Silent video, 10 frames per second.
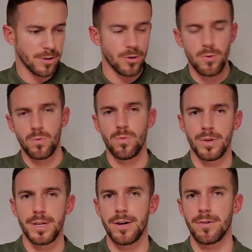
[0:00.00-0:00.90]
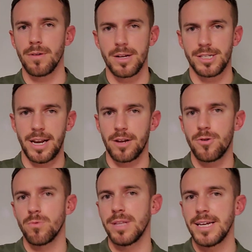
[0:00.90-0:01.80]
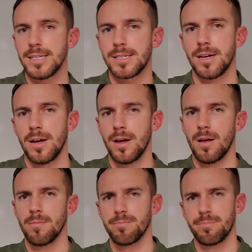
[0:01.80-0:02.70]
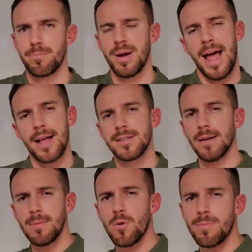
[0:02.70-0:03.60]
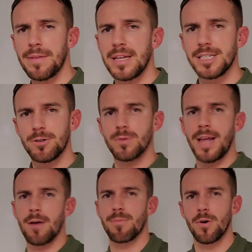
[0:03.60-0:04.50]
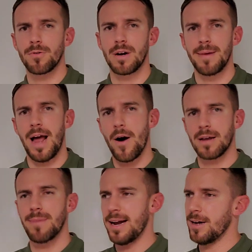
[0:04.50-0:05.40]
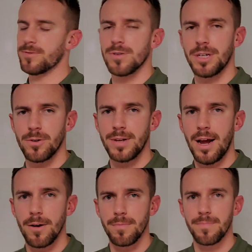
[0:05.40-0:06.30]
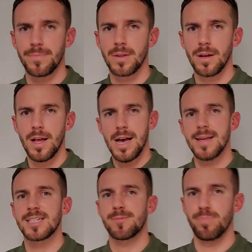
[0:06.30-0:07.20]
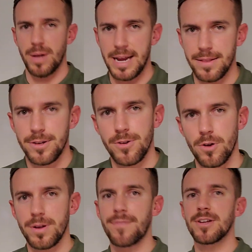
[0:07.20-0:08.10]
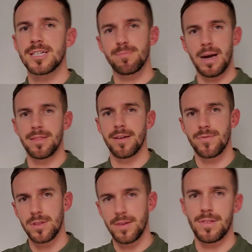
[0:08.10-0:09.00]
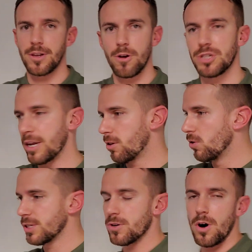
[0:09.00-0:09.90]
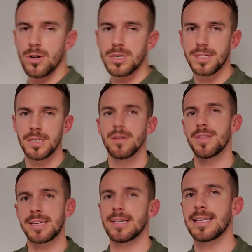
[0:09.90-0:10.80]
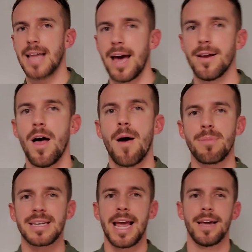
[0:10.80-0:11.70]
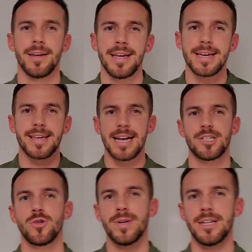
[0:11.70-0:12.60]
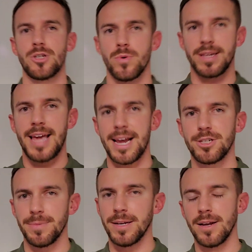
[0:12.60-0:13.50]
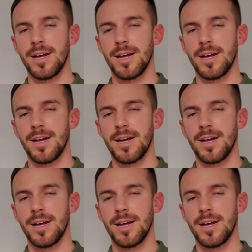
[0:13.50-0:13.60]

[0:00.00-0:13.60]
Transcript: new lease. But tell me more about that zero down program and how I can buy a house for zero down. And explain, you have to explain that you have to negotiate closing costs still and things like that. But again, it gets you into engagement.